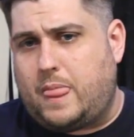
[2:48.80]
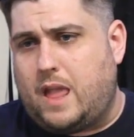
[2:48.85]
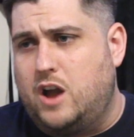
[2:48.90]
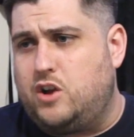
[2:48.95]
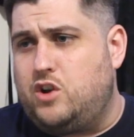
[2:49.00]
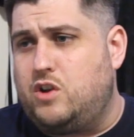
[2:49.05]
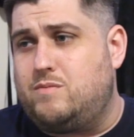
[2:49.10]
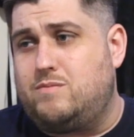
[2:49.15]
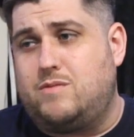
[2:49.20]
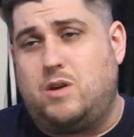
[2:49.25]

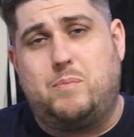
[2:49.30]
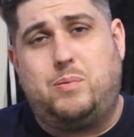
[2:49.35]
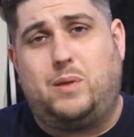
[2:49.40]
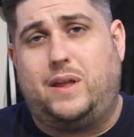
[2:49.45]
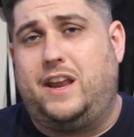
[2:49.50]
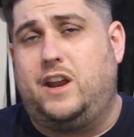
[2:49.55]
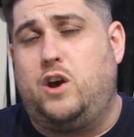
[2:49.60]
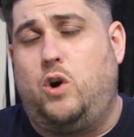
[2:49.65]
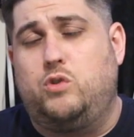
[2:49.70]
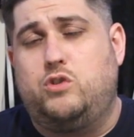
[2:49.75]
uh,
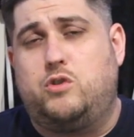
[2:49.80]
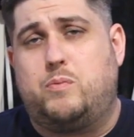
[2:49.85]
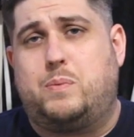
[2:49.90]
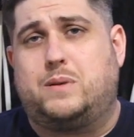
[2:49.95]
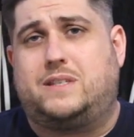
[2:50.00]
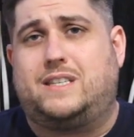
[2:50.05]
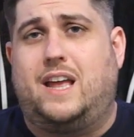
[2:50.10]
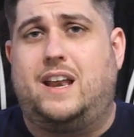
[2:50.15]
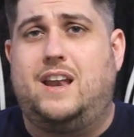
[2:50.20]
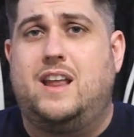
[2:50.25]
completing one hundred
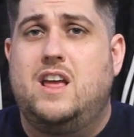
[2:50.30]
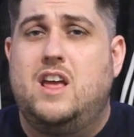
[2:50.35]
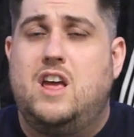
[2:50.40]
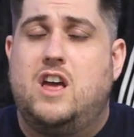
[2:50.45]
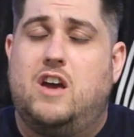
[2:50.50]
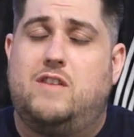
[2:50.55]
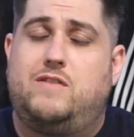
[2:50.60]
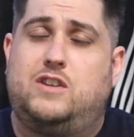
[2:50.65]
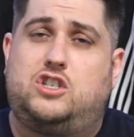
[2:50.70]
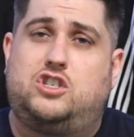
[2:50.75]
percent
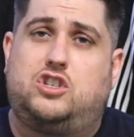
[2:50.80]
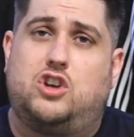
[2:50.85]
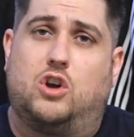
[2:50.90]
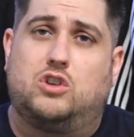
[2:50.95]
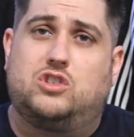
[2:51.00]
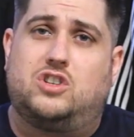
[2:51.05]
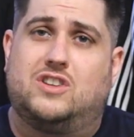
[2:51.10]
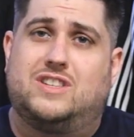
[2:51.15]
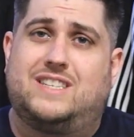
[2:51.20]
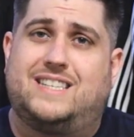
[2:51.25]
of his
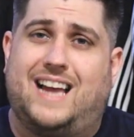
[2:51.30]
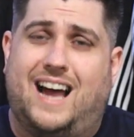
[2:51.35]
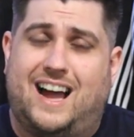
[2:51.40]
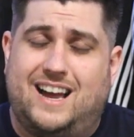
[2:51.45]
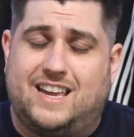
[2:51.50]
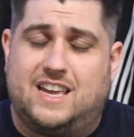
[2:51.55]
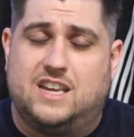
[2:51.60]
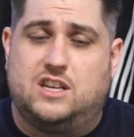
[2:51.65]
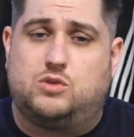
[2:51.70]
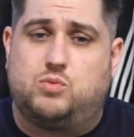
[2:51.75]
shots on
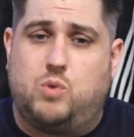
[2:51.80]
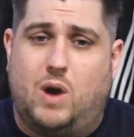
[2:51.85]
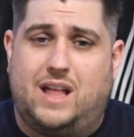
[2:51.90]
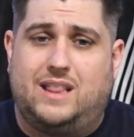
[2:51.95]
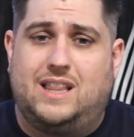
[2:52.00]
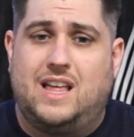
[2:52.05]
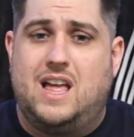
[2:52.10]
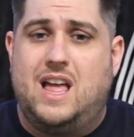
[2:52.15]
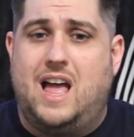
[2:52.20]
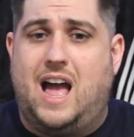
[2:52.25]
target as
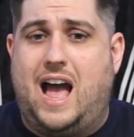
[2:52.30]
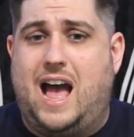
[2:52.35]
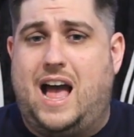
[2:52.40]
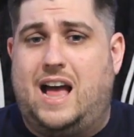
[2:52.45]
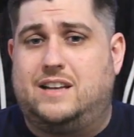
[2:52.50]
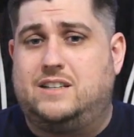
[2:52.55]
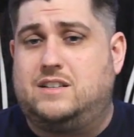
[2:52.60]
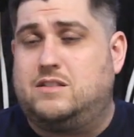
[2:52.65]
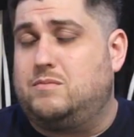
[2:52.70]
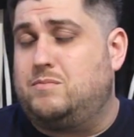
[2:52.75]
well,
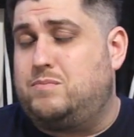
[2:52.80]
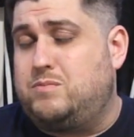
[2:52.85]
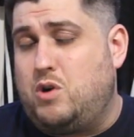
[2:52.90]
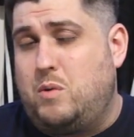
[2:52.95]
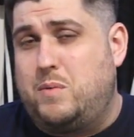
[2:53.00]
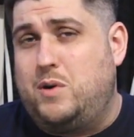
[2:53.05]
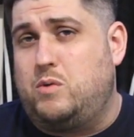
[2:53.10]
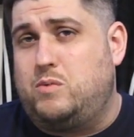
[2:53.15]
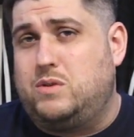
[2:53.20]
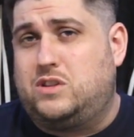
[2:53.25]
and
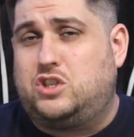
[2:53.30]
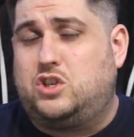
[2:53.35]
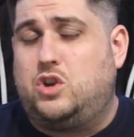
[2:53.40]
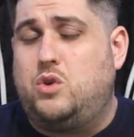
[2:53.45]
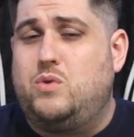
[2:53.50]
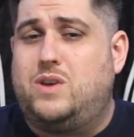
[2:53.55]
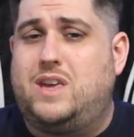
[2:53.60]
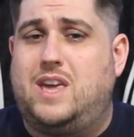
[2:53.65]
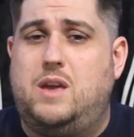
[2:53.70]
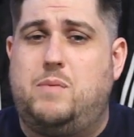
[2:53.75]
coming up with
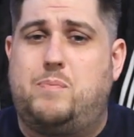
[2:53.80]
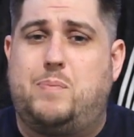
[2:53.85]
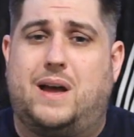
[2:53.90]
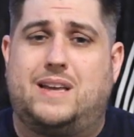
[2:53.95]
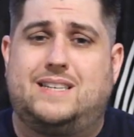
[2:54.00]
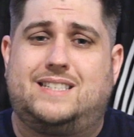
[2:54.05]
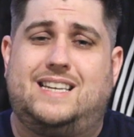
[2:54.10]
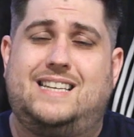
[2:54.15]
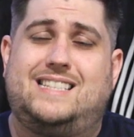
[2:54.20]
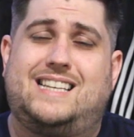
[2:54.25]
two key
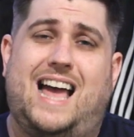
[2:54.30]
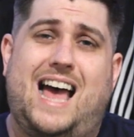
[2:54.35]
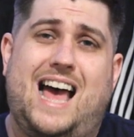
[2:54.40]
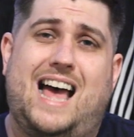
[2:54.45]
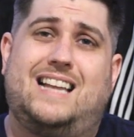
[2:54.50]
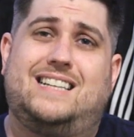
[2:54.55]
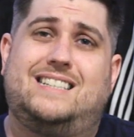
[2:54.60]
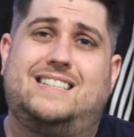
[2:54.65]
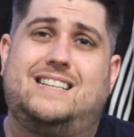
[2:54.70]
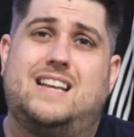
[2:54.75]
passes
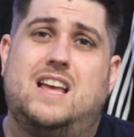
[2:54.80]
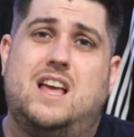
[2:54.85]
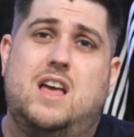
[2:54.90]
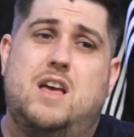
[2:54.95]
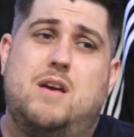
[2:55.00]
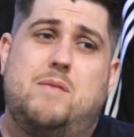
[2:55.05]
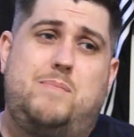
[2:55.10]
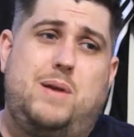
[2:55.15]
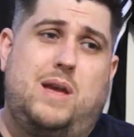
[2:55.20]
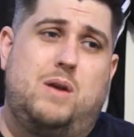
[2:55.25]
and
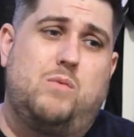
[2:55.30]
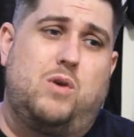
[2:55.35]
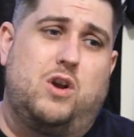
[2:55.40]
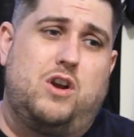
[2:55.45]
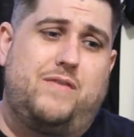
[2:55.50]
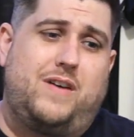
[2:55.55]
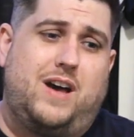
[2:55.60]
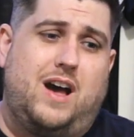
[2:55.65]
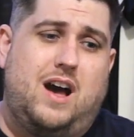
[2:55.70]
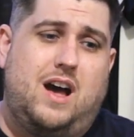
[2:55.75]
being
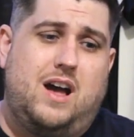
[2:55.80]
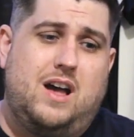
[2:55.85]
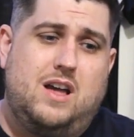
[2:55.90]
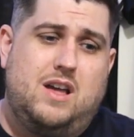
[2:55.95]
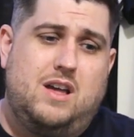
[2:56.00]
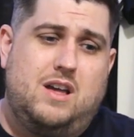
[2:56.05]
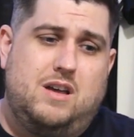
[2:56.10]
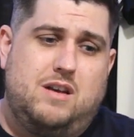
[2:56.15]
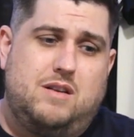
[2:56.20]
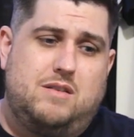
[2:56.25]
one of our,
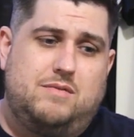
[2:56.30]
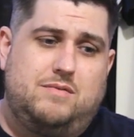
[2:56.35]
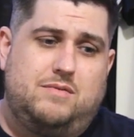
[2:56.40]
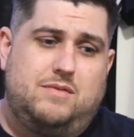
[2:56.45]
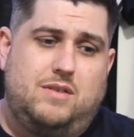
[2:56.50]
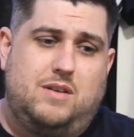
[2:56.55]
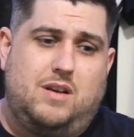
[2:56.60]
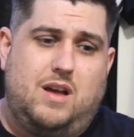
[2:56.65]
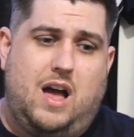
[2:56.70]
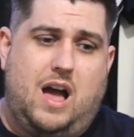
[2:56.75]

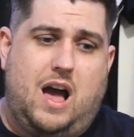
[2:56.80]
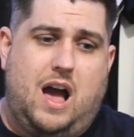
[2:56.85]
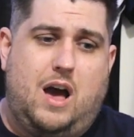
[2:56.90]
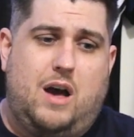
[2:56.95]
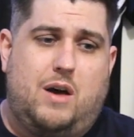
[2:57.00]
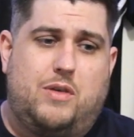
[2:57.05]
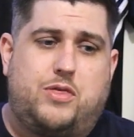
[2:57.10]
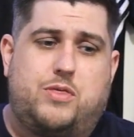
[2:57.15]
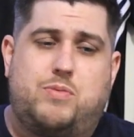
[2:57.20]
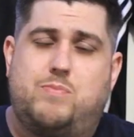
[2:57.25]

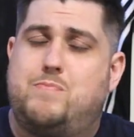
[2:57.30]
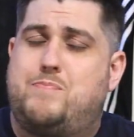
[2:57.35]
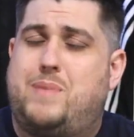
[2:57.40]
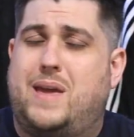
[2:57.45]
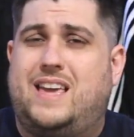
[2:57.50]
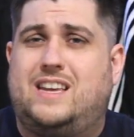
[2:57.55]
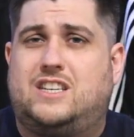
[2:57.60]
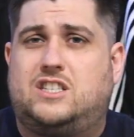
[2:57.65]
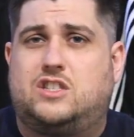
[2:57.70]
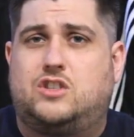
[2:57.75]
our
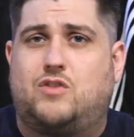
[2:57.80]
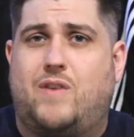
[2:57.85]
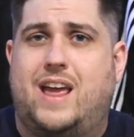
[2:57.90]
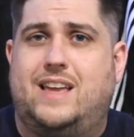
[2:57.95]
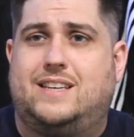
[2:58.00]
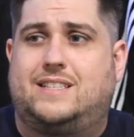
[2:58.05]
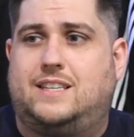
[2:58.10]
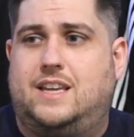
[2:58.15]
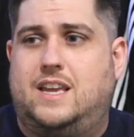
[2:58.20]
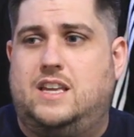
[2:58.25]
biggest
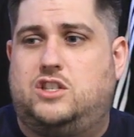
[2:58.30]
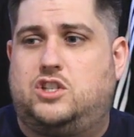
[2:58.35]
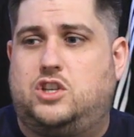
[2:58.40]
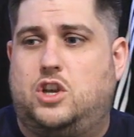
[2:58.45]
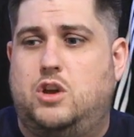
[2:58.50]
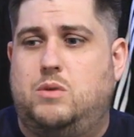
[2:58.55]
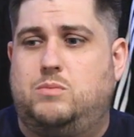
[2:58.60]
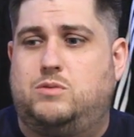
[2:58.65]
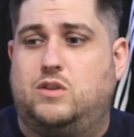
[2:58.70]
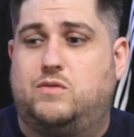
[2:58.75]
threats in
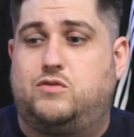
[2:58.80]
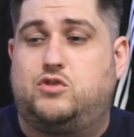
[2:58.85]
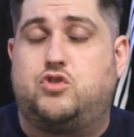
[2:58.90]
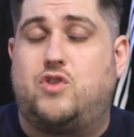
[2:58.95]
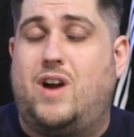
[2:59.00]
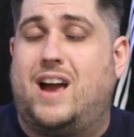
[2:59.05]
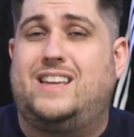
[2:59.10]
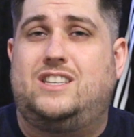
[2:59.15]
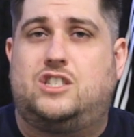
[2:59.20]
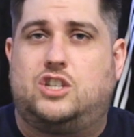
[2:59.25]
terms of
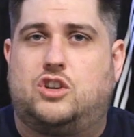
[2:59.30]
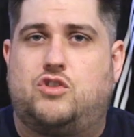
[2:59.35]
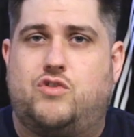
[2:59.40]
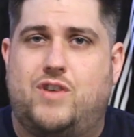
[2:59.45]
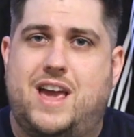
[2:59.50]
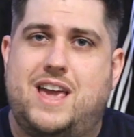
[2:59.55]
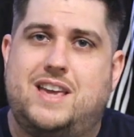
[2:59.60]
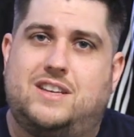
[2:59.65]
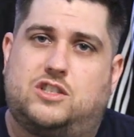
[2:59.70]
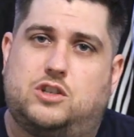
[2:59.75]
trying to
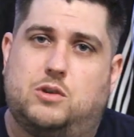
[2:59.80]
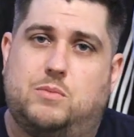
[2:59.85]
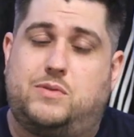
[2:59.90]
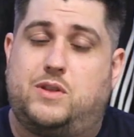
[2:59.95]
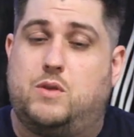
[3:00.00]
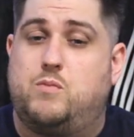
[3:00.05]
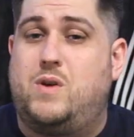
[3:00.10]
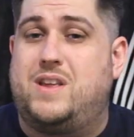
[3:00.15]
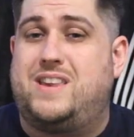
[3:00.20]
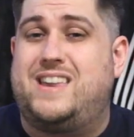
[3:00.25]
create
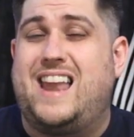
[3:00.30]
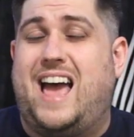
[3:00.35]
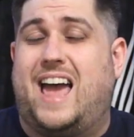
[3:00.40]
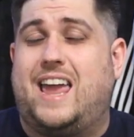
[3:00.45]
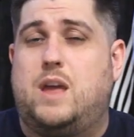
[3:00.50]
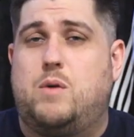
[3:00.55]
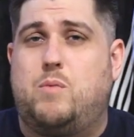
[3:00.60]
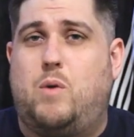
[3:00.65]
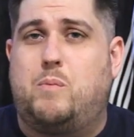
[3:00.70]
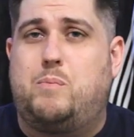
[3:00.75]
something, with
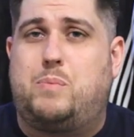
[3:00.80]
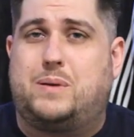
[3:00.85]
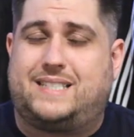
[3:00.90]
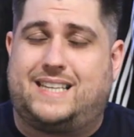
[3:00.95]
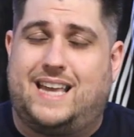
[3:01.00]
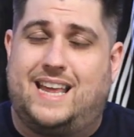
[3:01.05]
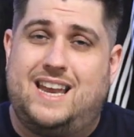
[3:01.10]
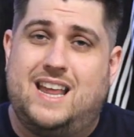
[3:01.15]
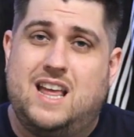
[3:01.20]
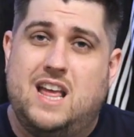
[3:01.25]
ninety-one
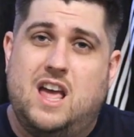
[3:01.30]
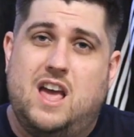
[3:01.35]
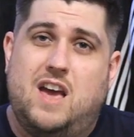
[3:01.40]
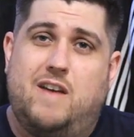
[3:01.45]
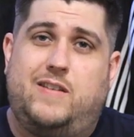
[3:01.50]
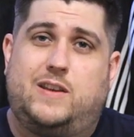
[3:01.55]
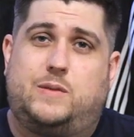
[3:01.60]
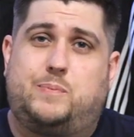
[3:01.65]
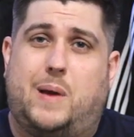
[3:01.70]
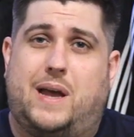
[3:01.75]
percent
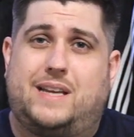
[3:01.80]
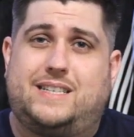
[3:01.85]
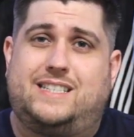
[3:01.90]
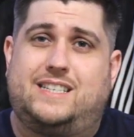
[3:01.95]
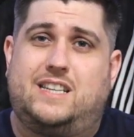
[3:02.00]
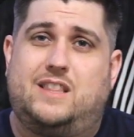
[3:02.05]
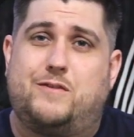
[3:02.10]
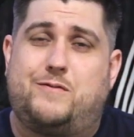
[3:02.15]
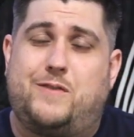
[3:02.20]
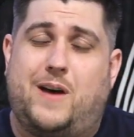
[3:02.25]
of his
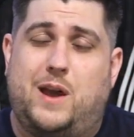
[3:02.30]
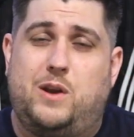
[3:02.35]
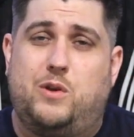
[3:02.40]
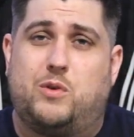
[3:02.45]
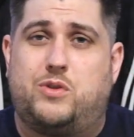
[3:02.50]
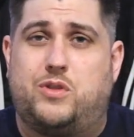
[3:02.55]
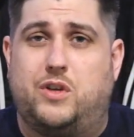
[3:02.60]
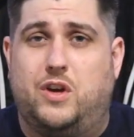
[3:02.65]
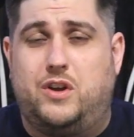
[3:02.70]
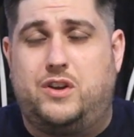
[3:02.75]
passes in the
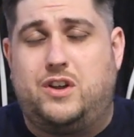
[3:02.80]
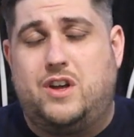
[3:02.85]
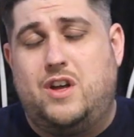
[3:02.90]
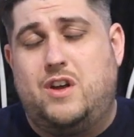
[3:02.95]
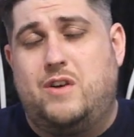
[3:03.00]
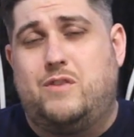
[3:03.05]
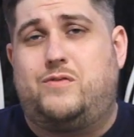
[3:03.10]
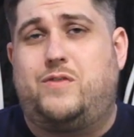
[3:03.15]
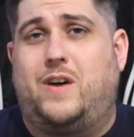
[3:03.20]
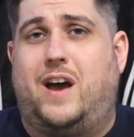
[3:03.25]
final third
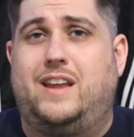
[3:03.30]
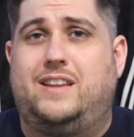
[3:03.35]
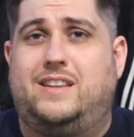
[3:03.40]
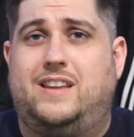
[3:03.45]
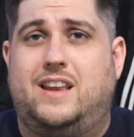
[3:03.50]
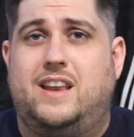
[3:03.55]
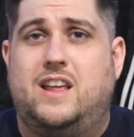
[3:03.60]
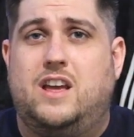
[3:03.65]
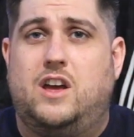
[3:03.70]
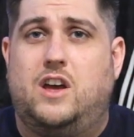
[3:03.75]

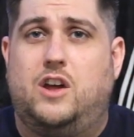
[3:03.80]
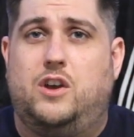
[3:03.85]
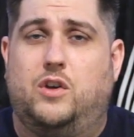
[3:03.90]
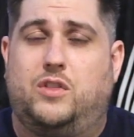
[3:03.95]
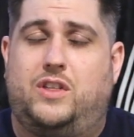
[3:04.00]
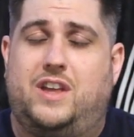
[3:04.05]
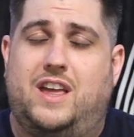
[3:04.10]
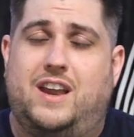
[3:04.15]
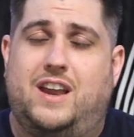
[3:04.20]
finding another